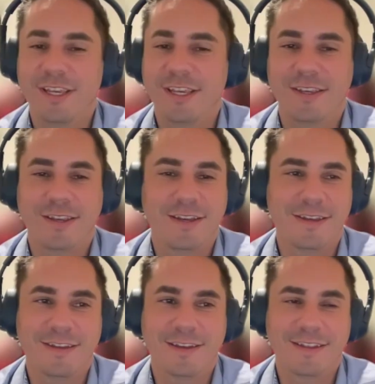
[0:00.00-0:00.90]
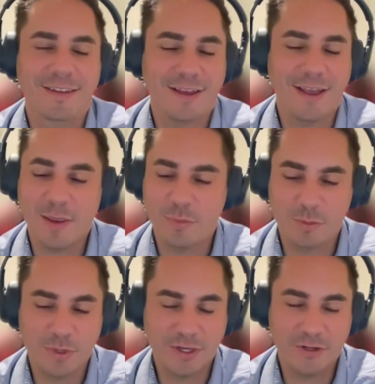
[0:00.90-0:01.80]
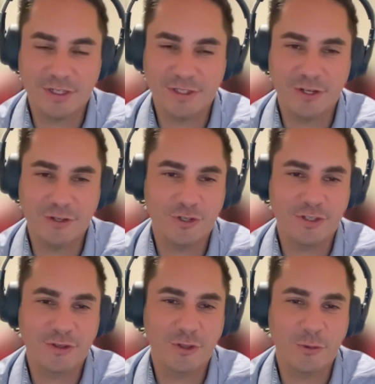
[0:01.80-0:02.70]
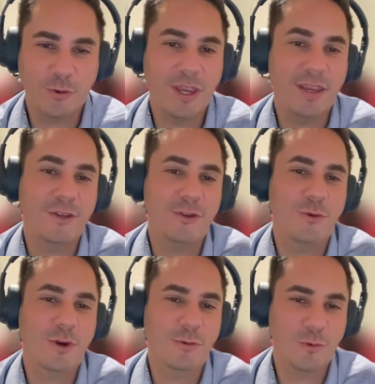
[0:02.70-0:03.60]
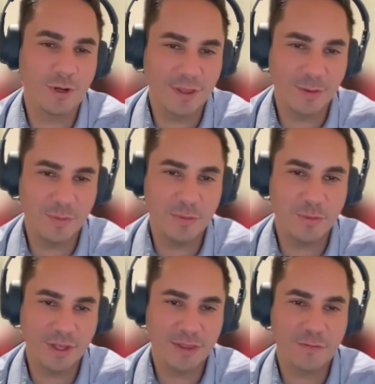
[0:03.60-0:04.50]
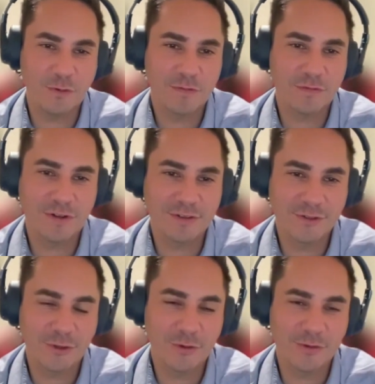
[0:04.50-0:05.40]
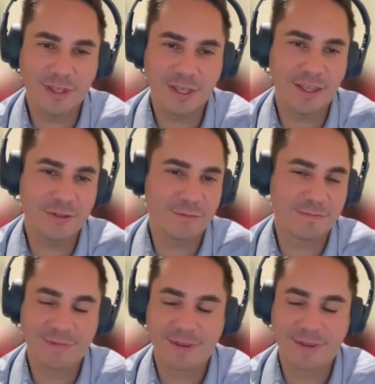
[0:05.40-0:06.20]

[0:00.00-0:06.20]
like hyper Bitcoinization is on the way, and you are one of the people at the forefront. So that's